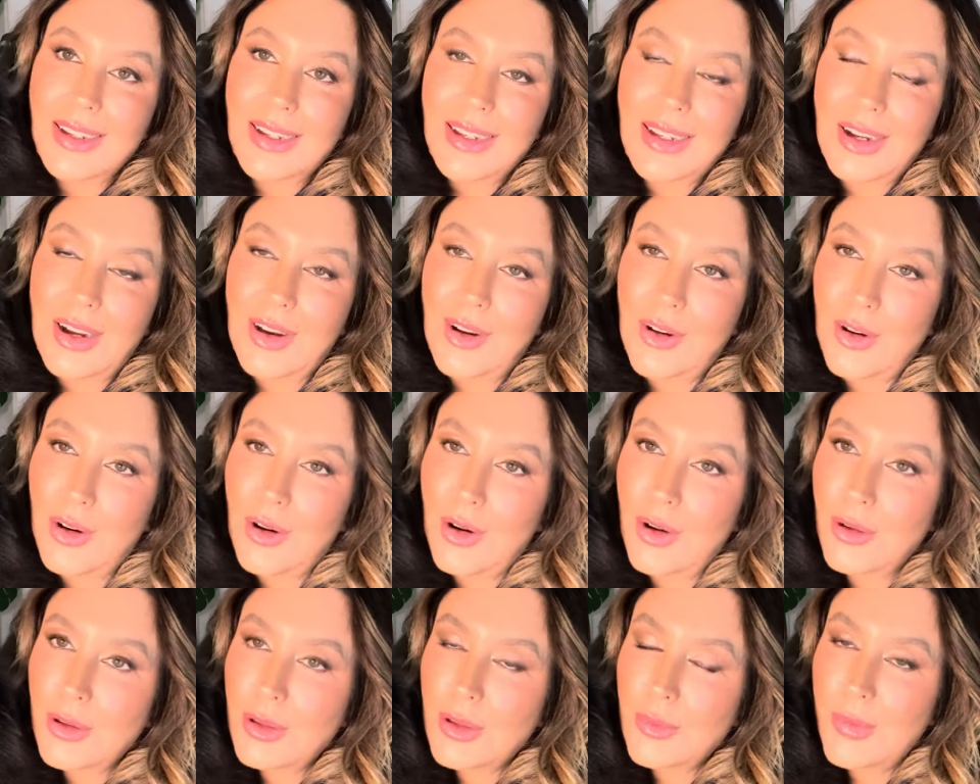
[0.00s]
hello.
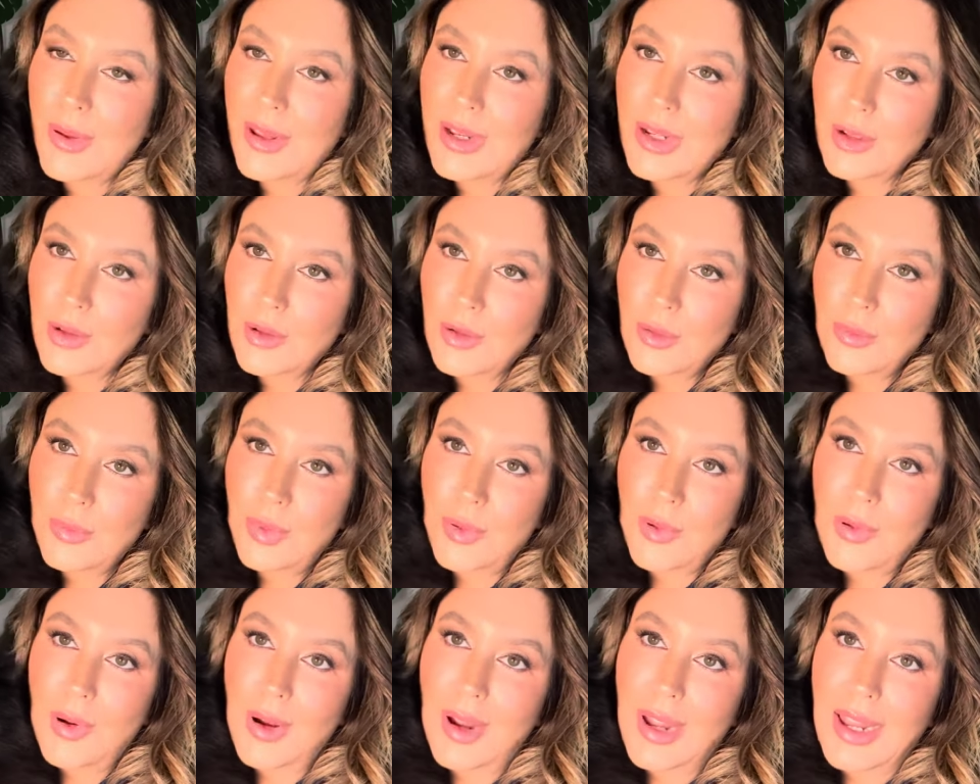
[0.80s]
Oh, you've been a good
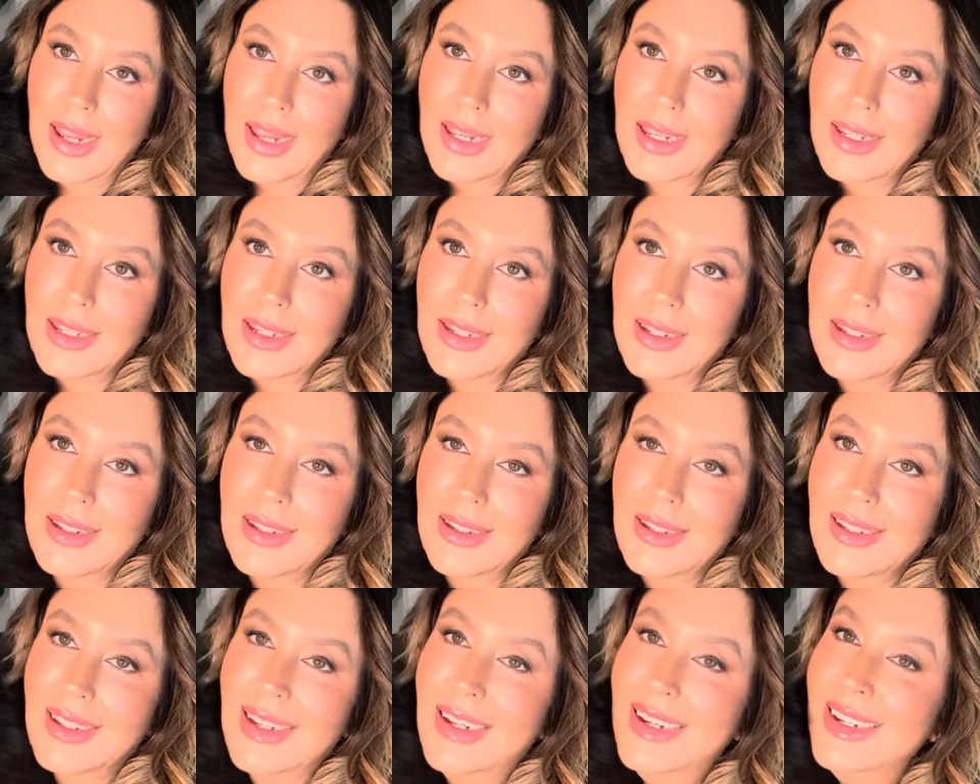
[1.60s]
boy.
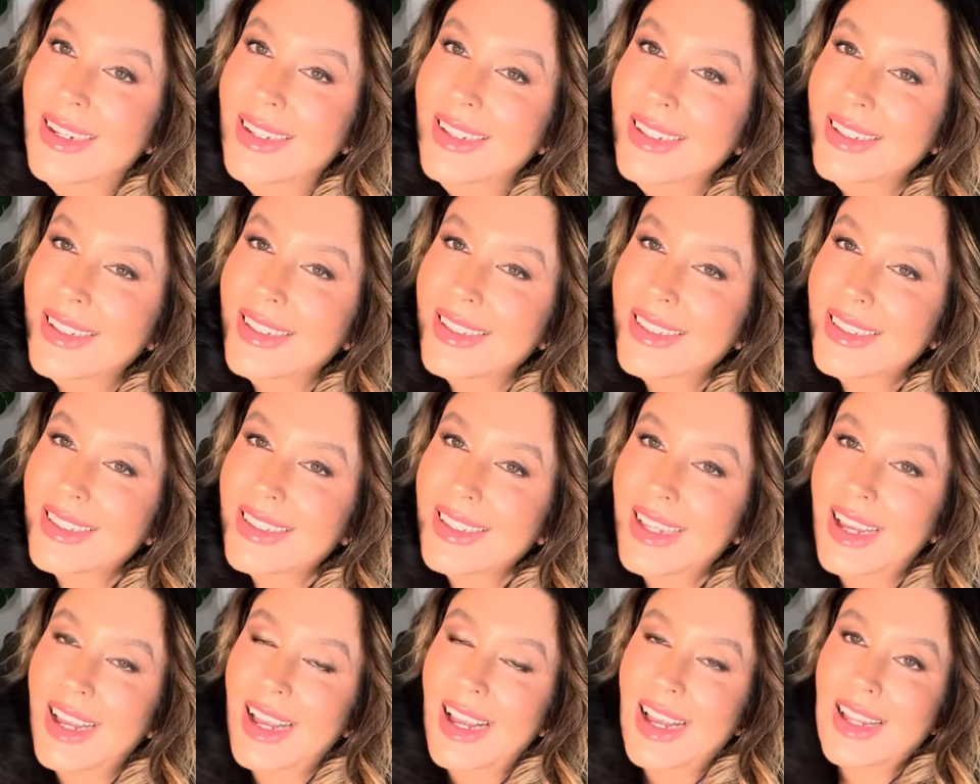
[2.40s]

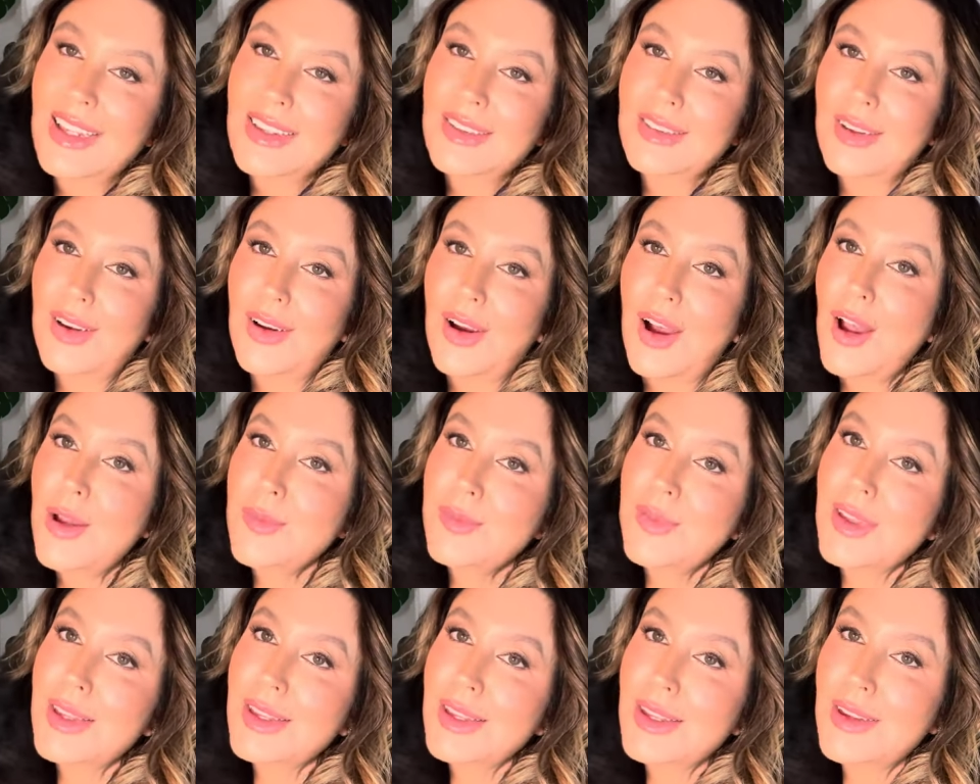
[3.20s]
So I hope
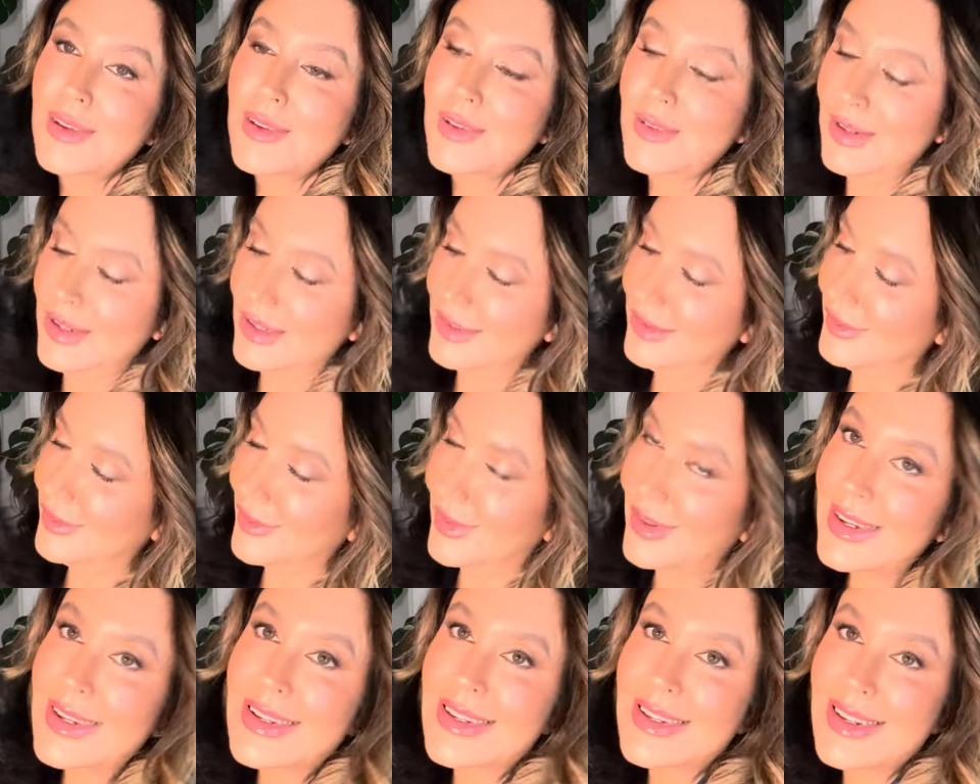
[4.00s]
that you
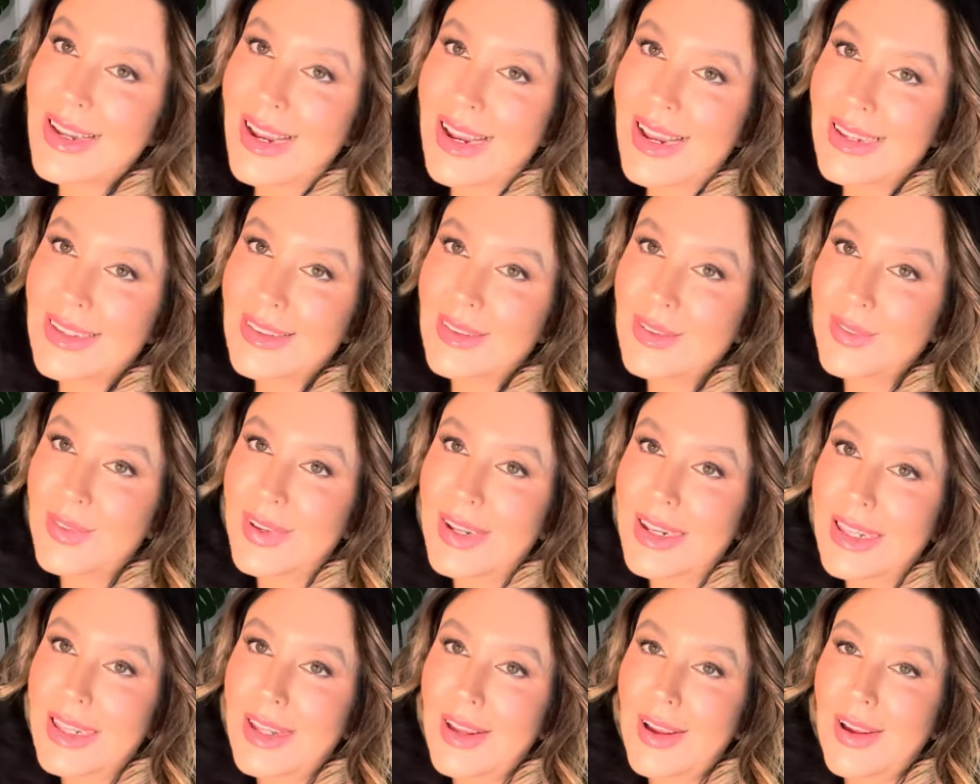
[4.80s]
enjoyed today's
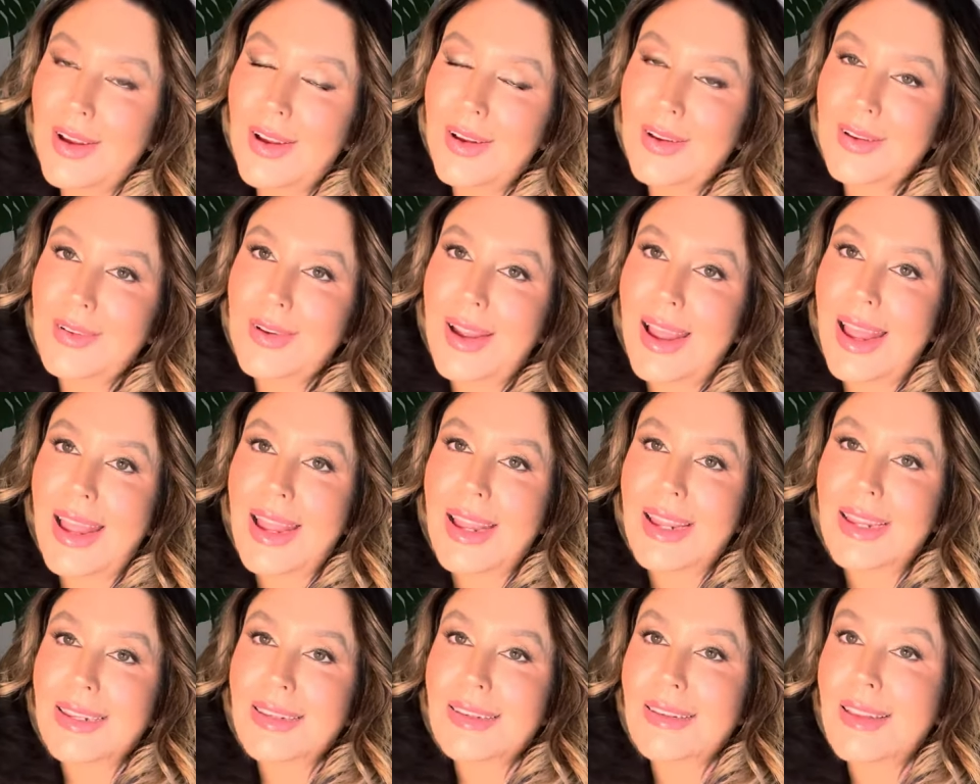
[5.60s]
video
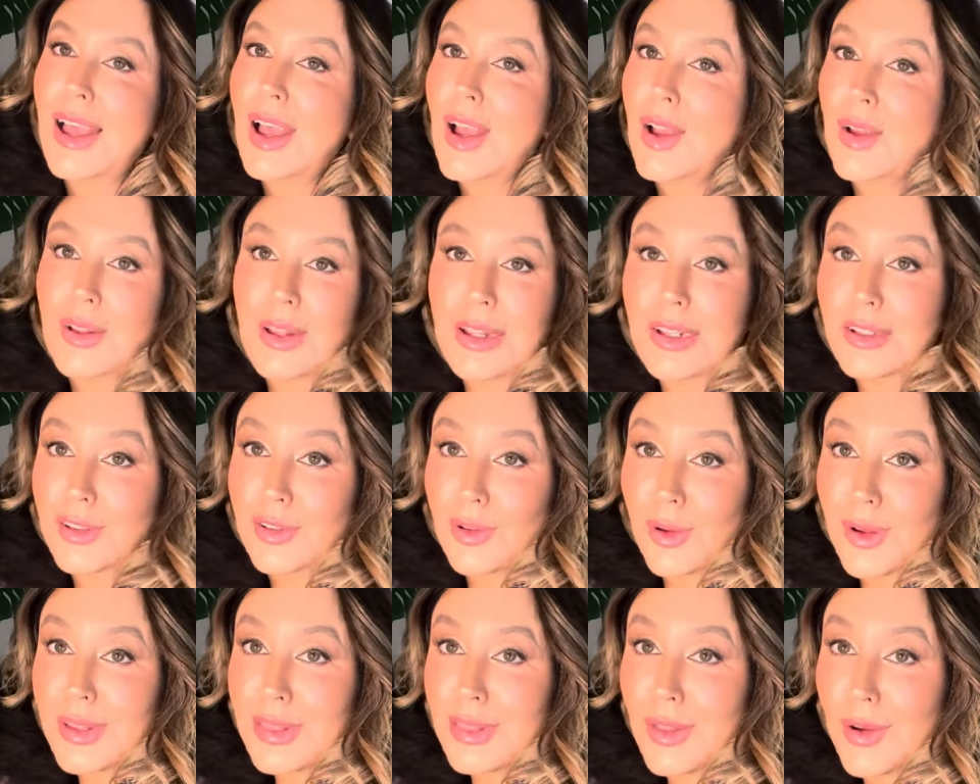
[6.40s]
and
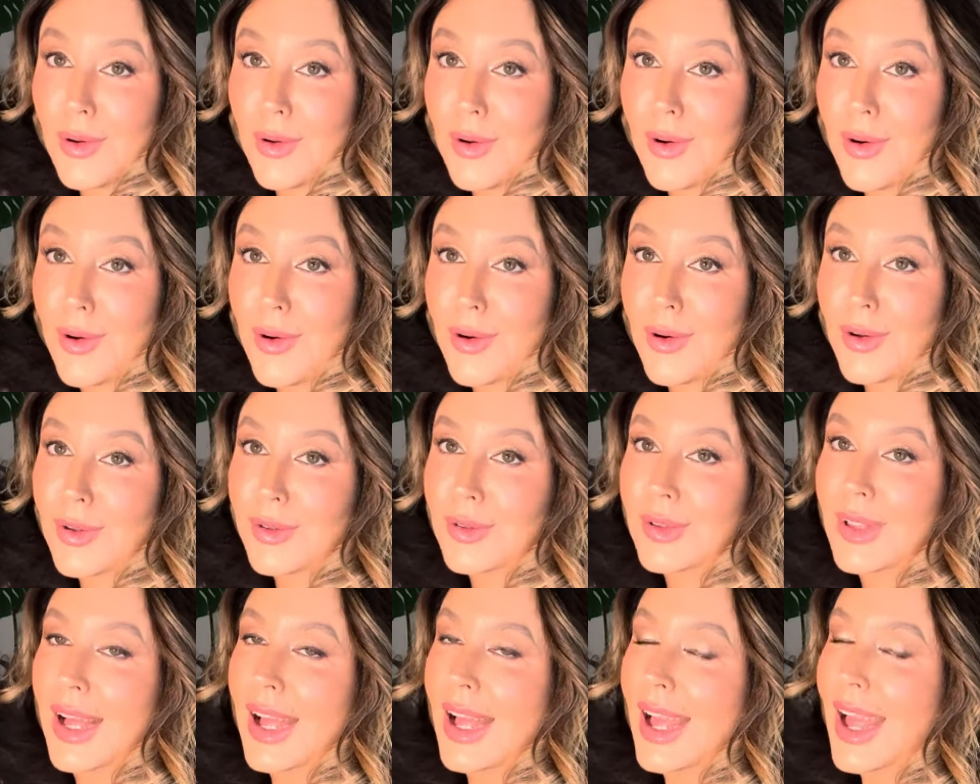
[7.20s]
enjoyed the
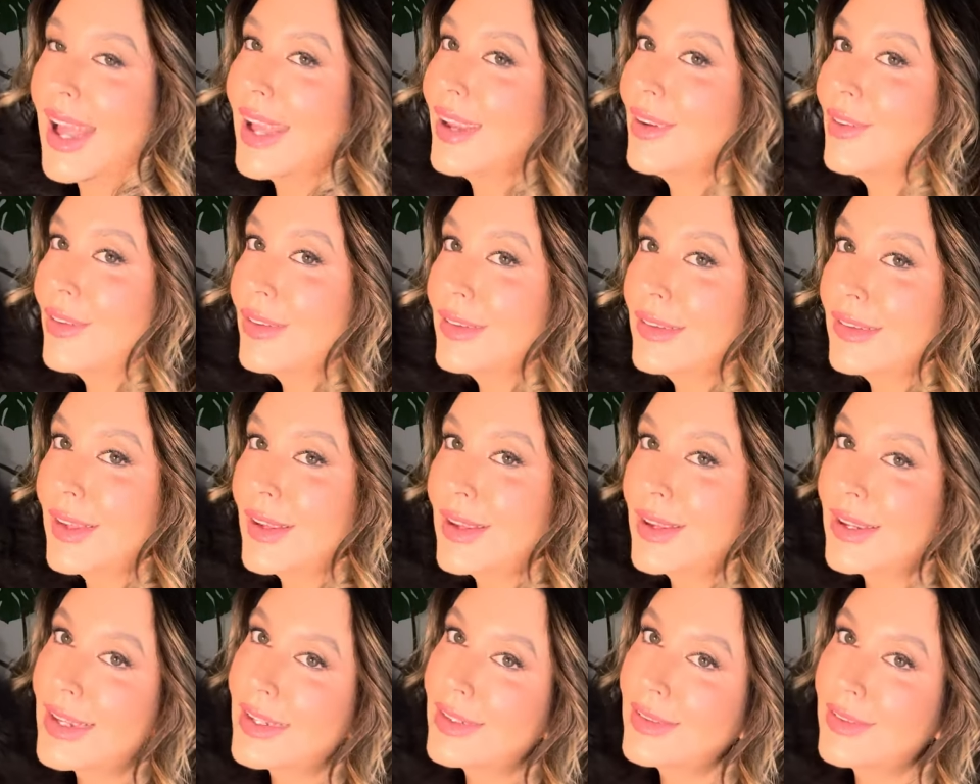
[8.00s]
haul, and also
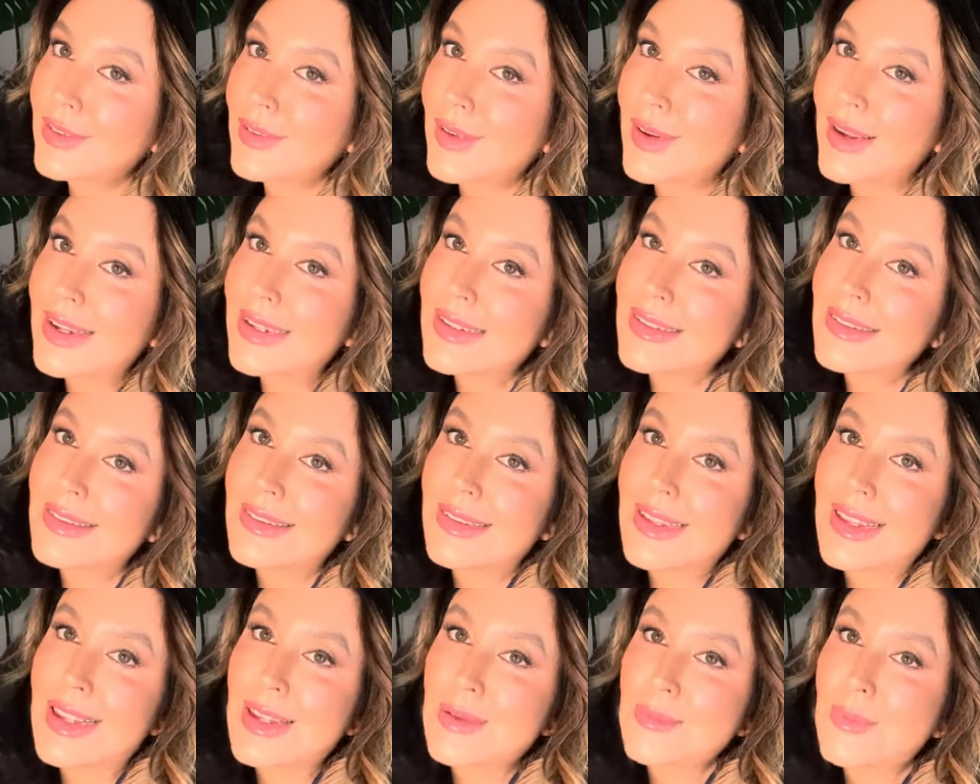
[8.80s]
enjoyed
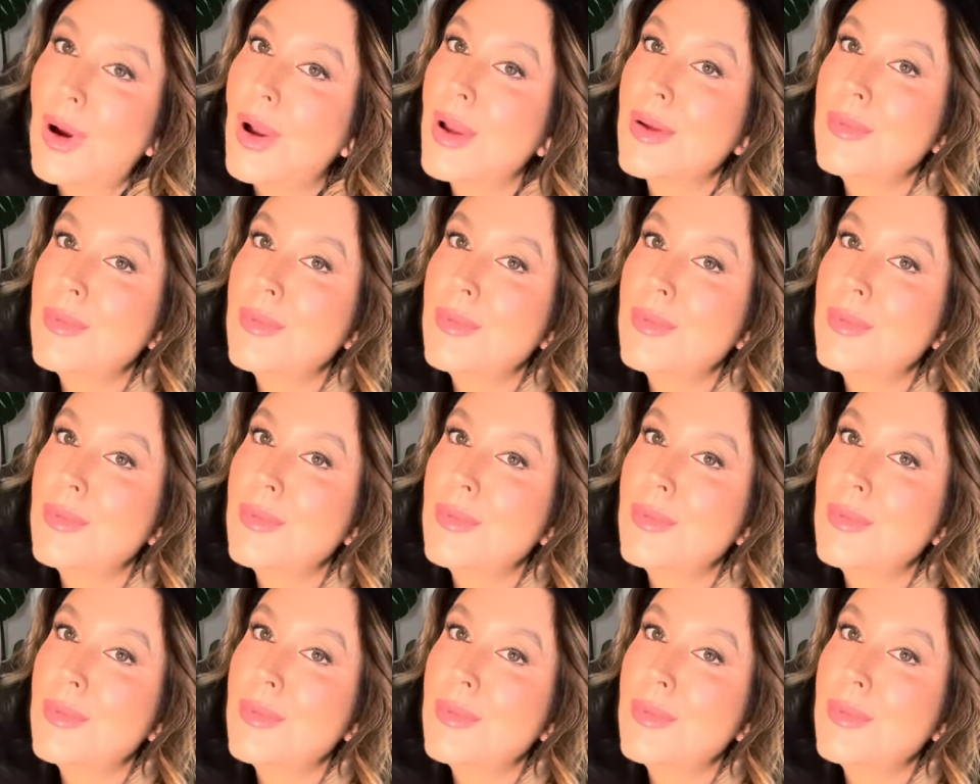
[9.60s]
seeing my